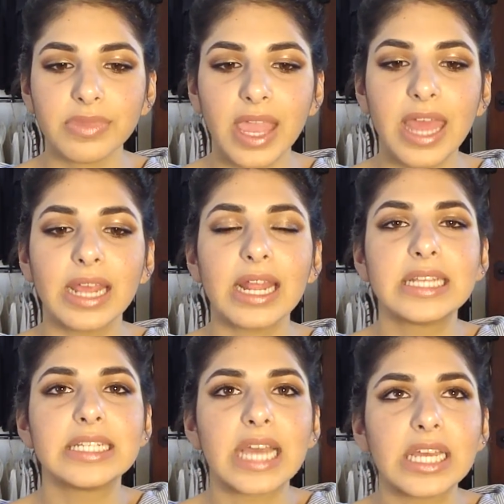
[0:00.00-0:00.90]

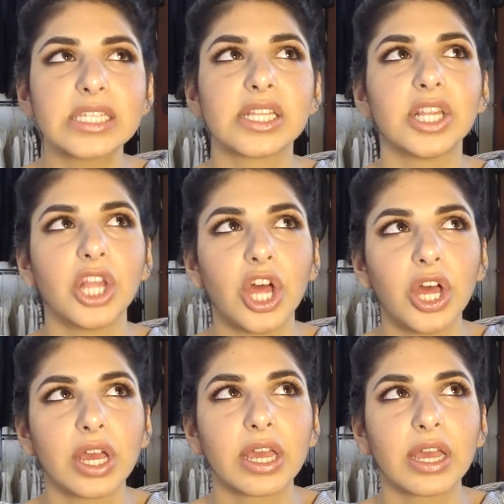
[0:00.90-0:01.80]
it does
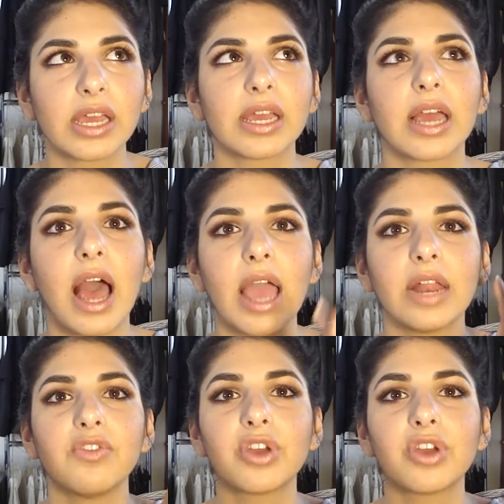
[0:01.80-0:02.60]
look kind of,